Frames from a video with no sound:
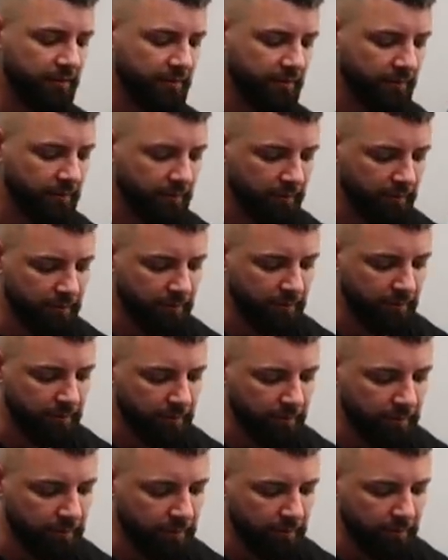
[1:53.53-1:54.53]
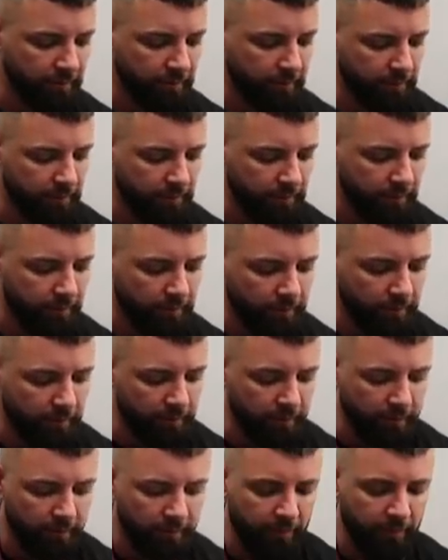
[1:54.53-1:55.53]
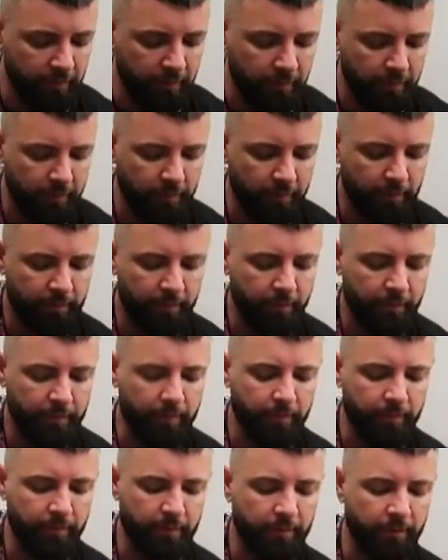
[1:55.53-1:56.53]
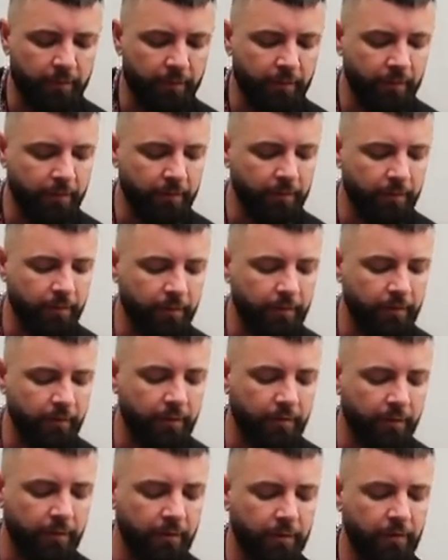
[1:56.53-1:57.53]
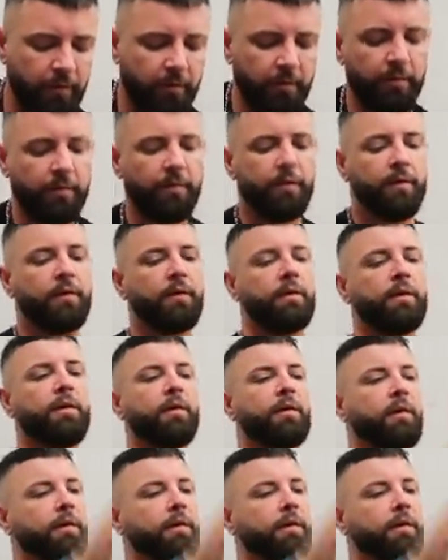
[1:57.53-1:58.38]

This person isn't speaking.